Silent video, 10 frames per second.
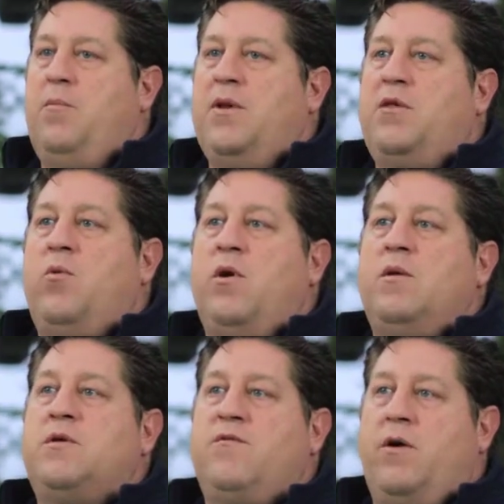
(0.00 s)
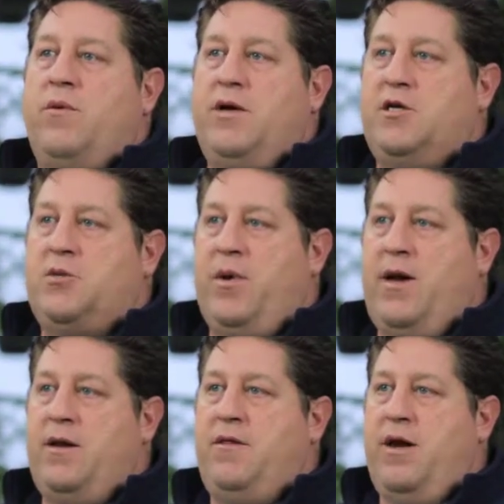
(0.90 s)
but the worms have already
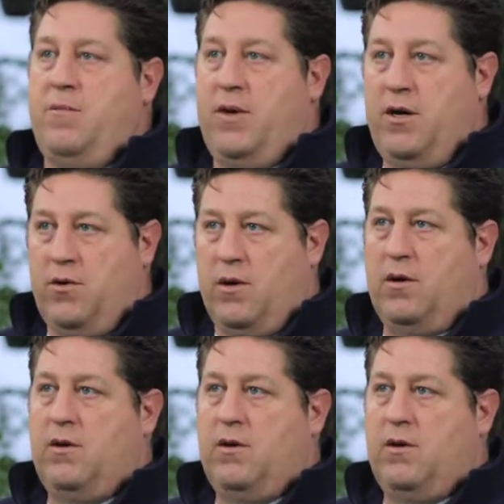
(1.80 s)
spread their manure